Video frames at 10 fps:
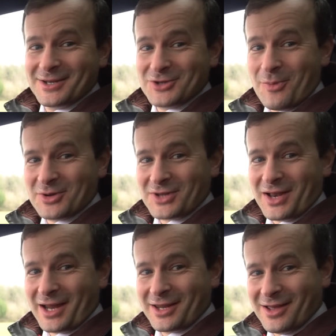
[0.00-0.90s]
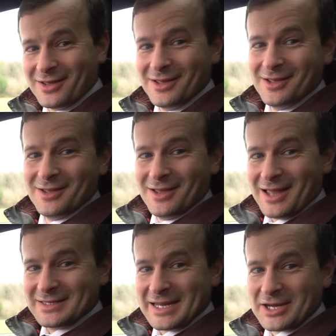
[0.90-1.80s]
It's almost on like a
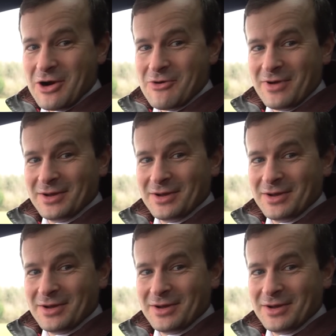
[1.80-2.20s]
tick over.